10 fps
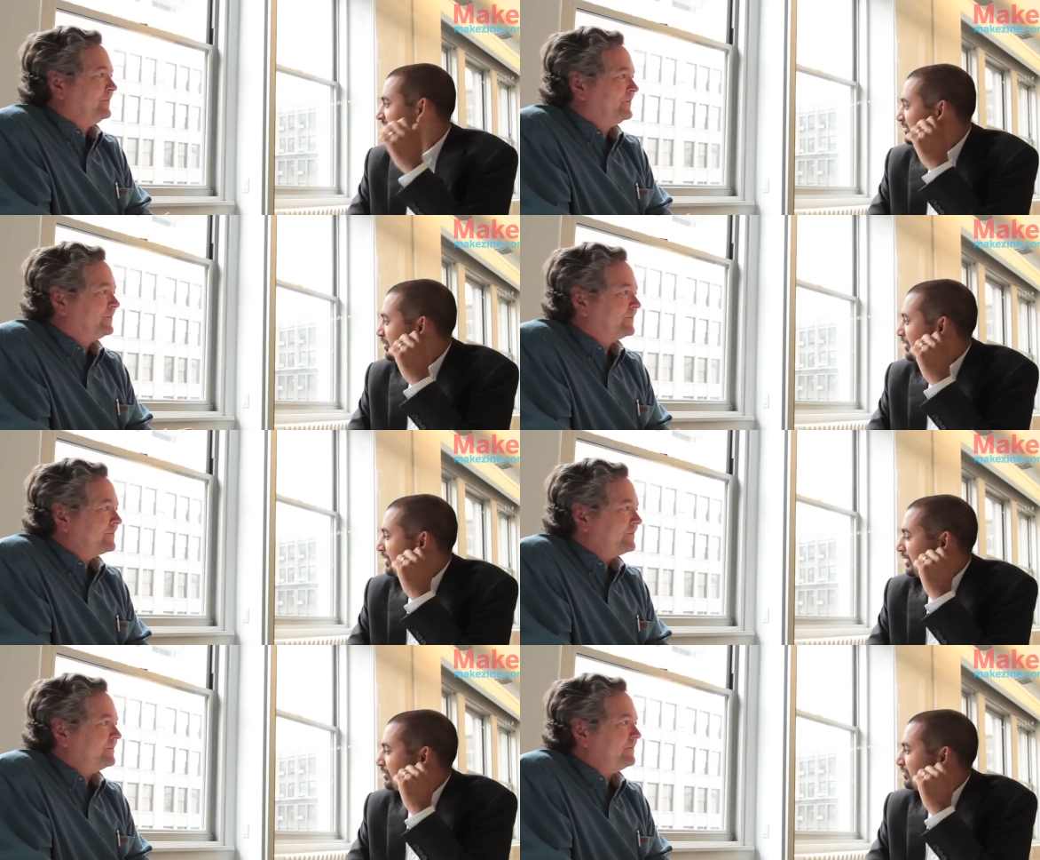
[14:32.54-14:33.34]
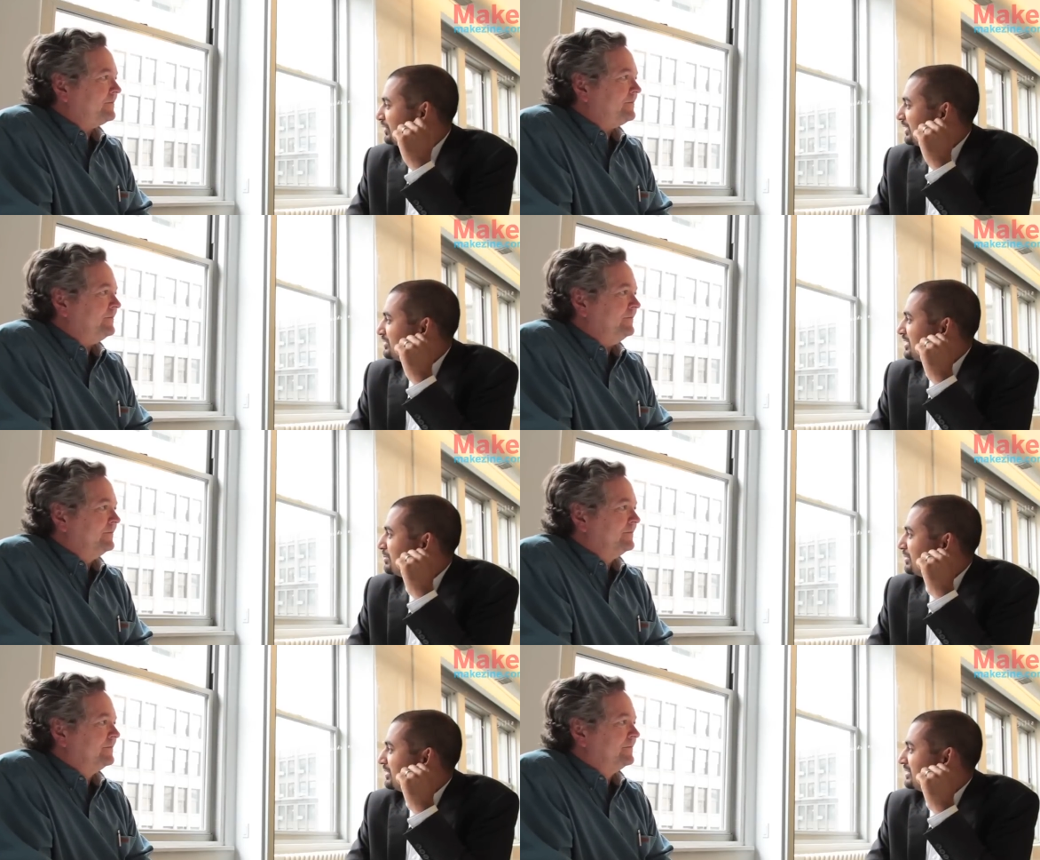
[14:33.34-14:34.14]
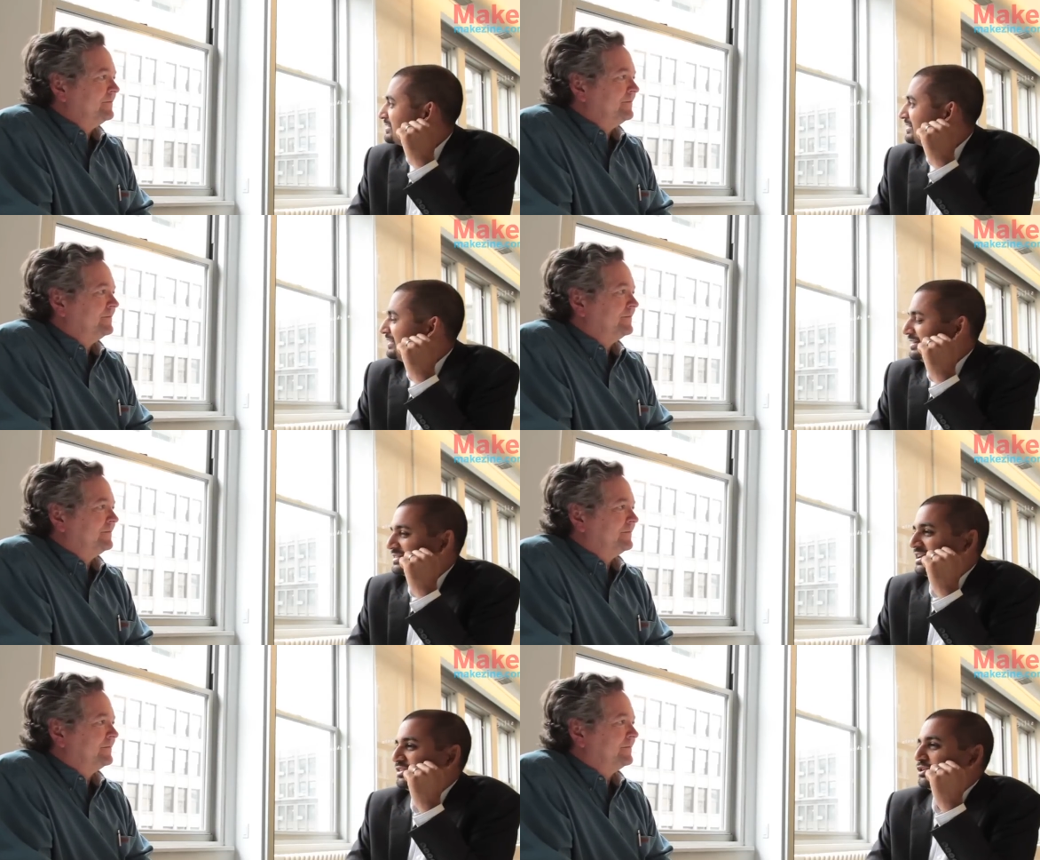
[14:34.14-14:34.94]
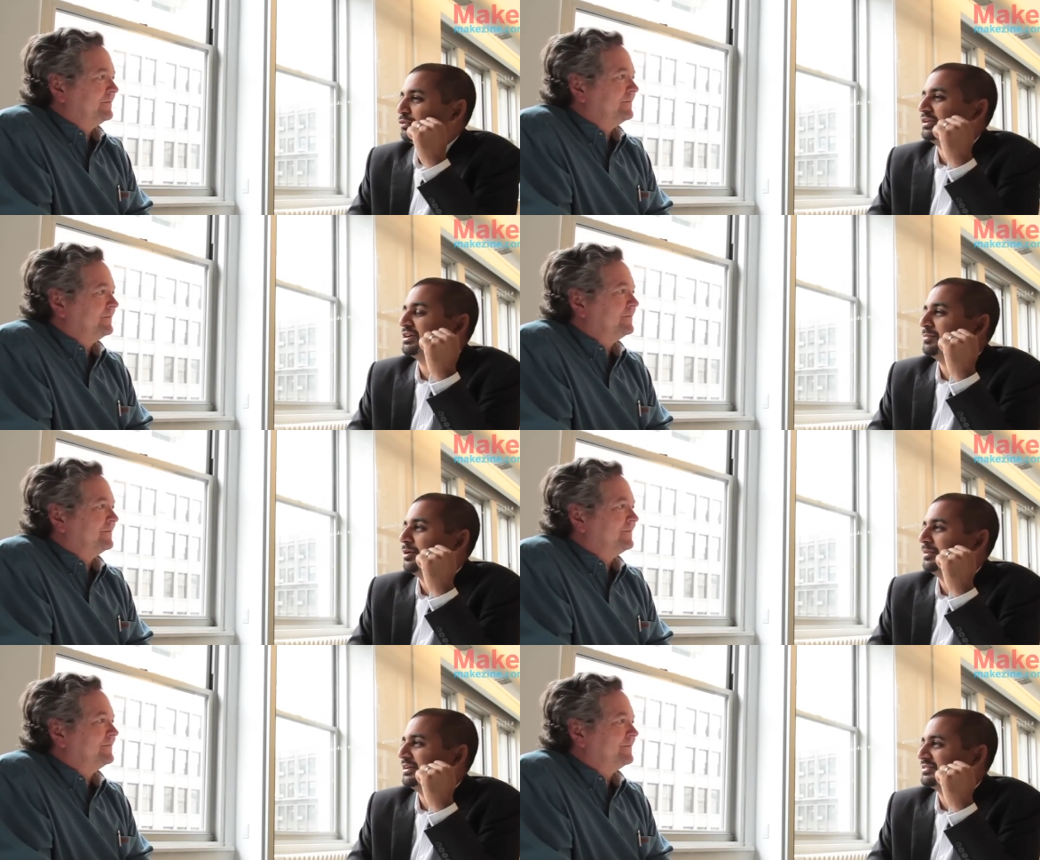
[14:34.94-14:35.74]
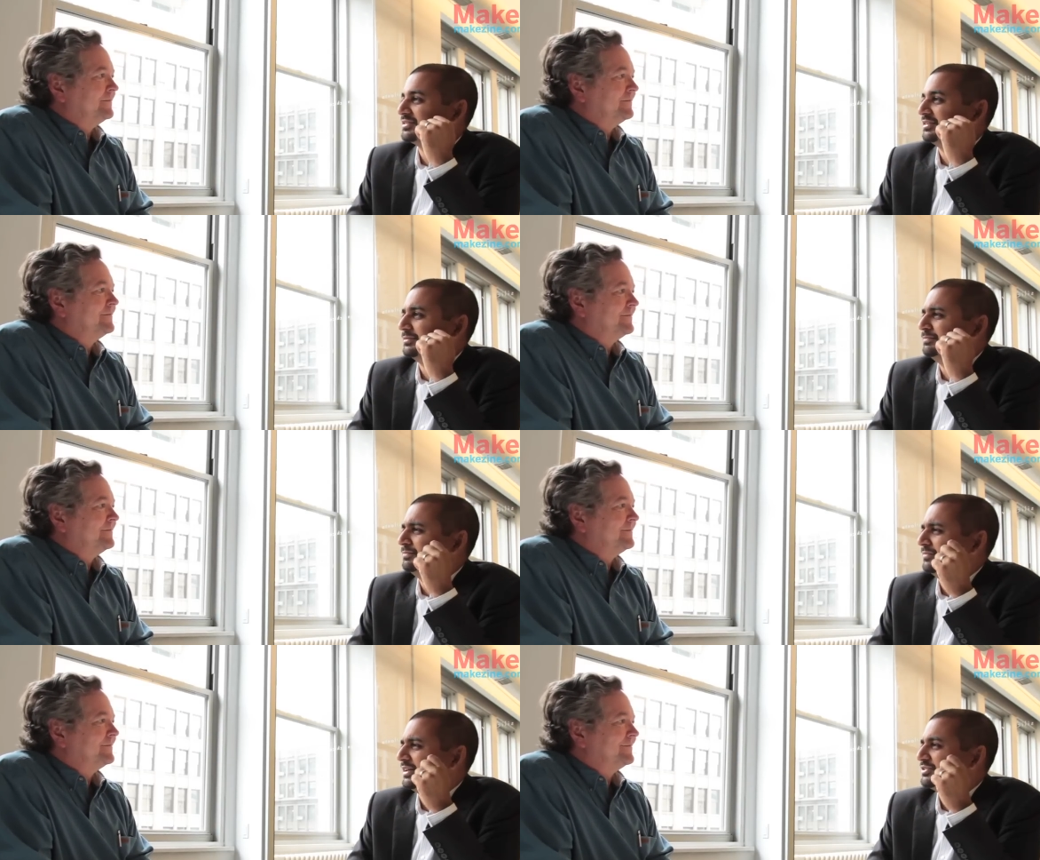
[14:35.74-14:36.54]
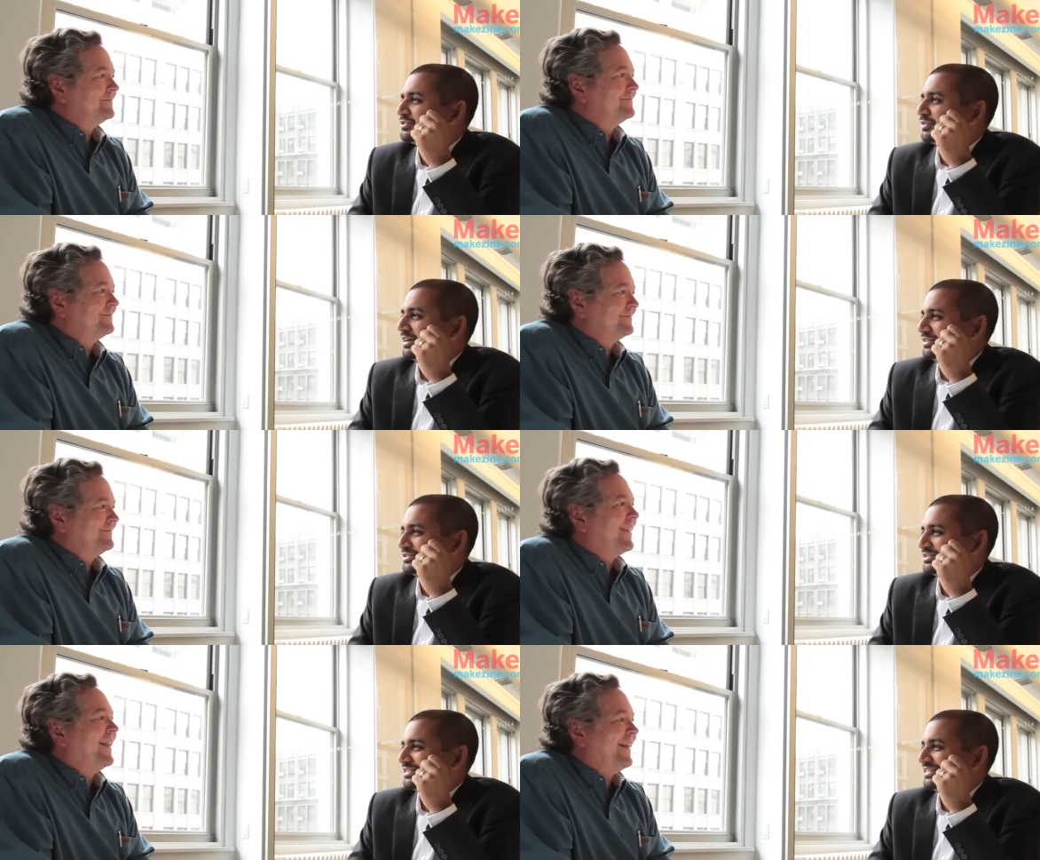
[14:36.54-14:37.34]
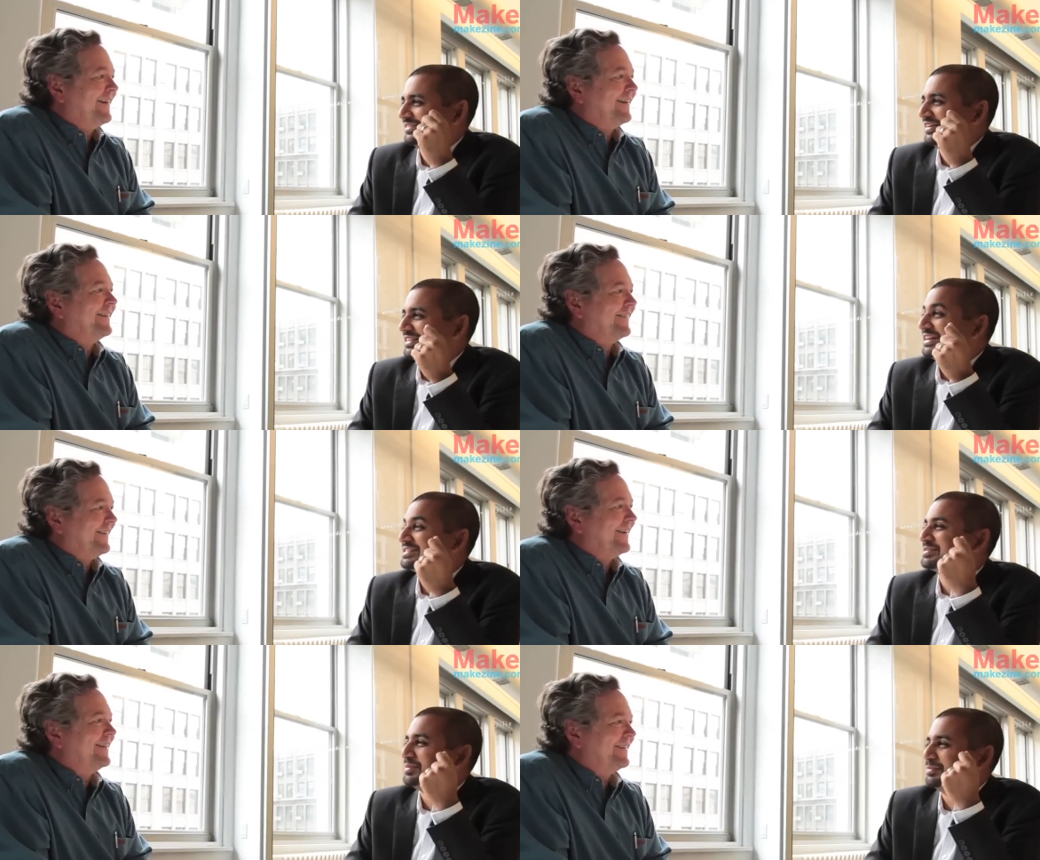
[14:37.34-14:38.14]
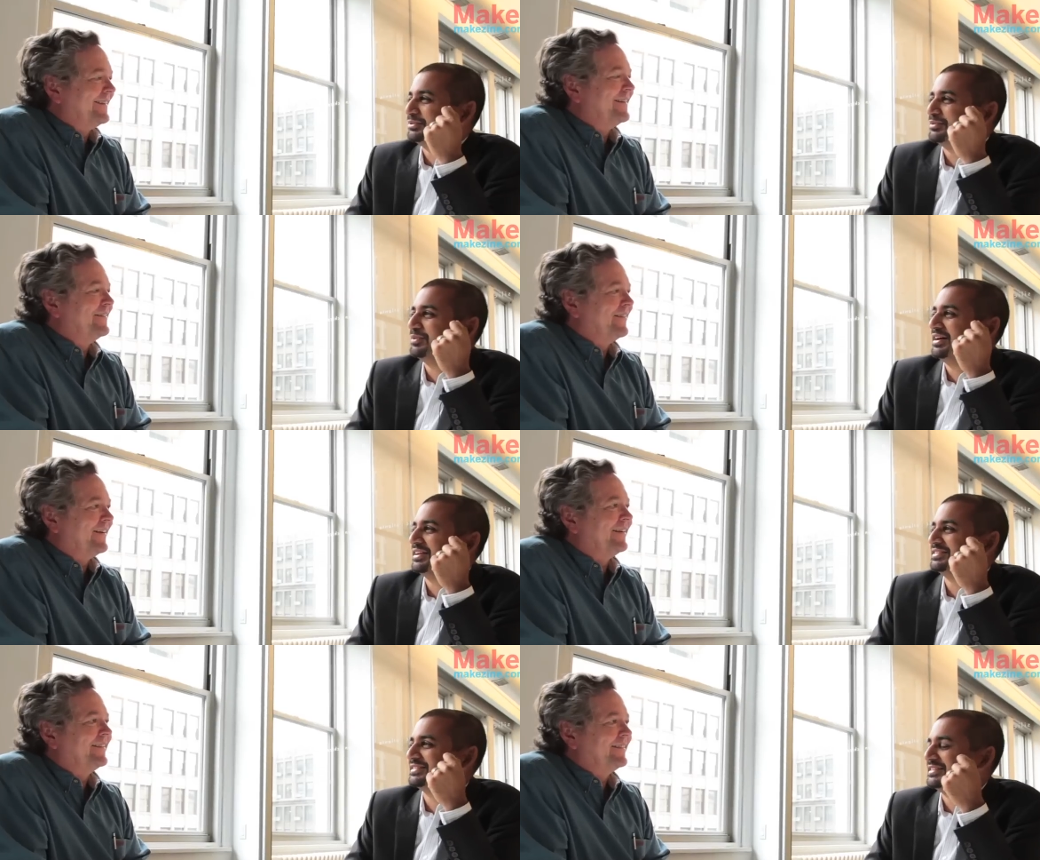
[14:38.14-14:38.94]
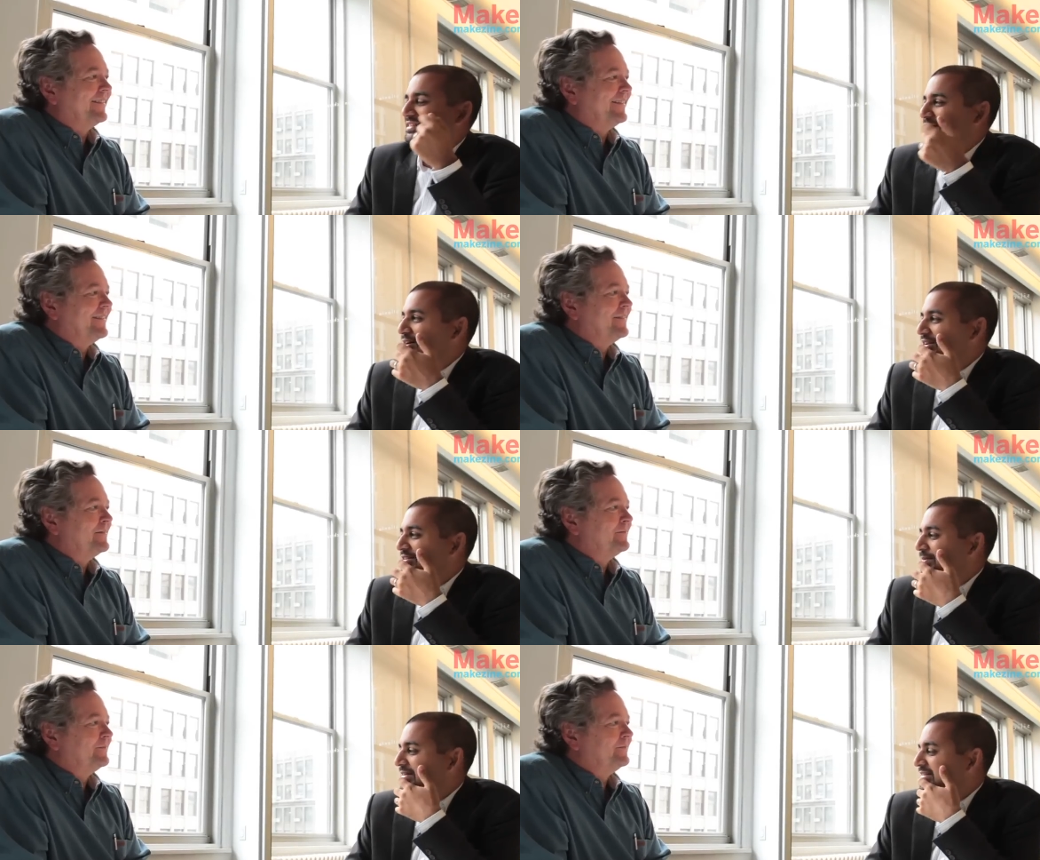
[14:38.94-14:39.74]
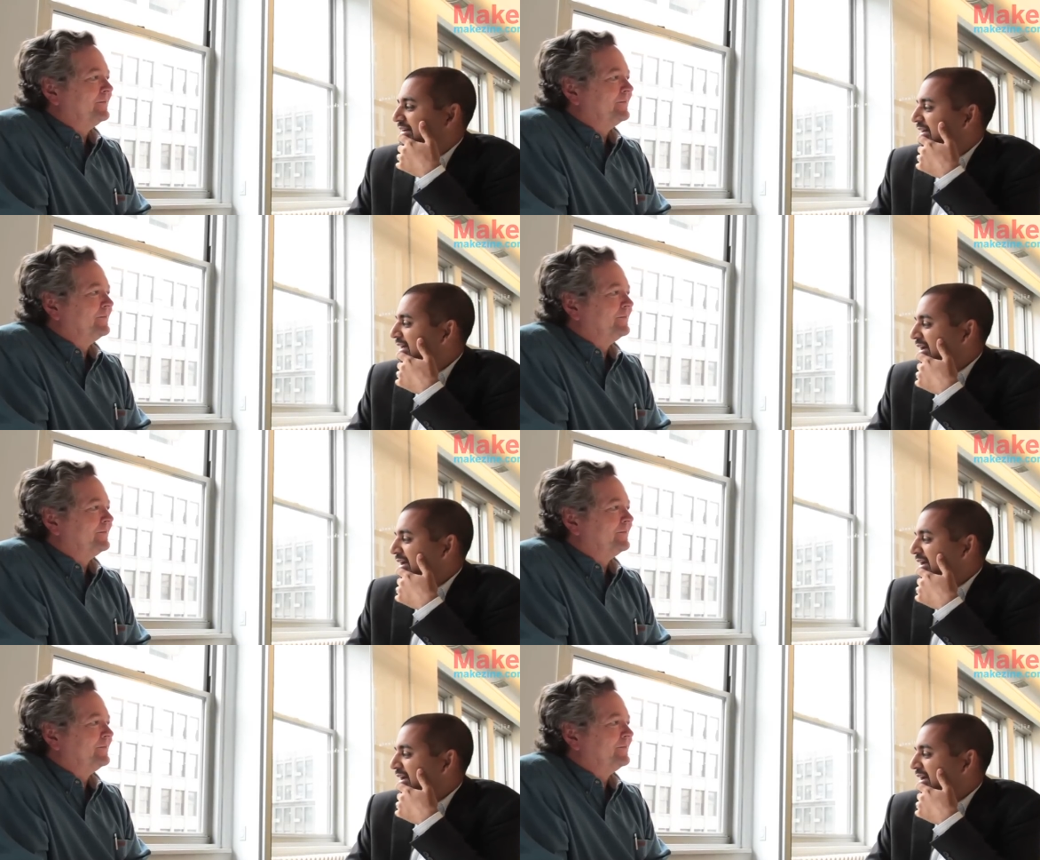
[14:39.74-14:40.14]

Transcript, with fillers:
Speaker 1: the quote, and I always forget who said it, but it's the it's not the eureka moment. It's the hmm, that's strange, right? That's right. the moment you want right. is the, the unexpected thing.